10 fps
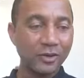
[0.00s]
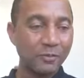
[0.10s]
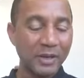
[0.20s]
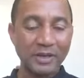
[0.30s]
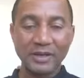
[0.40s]
or your
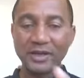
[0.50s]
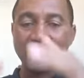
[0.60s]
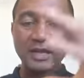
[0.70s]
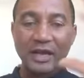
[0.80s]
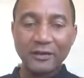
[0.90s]
partner
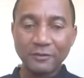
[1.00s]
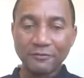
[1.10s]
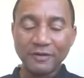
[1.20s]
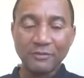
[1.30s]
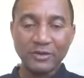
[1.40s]
and your
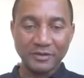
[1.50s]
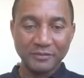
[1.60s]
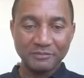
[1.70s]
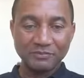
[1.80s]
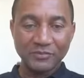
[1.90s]
family,
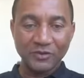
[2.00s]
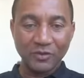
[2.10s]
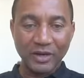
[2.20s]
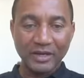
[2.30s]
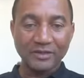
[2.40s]

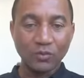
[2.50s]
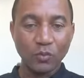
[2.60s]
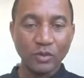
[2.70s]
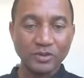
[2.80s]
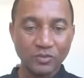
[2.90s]
right?
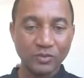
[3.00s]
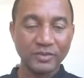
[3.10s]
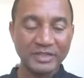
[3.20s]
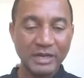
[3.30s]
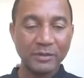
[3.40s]
What will
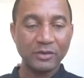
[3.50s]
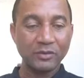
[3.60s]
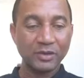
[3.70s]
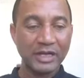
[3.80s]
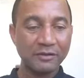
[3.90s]
retirement
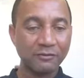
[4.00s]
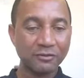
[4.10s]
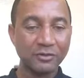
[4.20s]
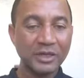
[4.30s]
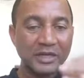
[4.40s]
look like for
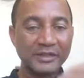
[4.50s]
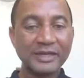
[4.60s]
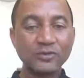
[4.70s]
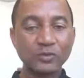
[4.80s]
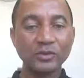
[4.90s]
you?
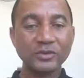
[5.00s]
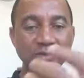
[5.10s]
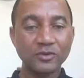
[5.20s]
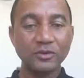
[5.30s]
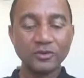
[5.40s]
That's what
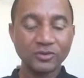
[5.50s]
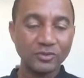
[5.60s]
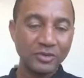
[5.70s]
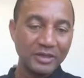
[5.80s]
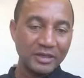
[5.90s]
is going
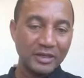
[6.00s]
to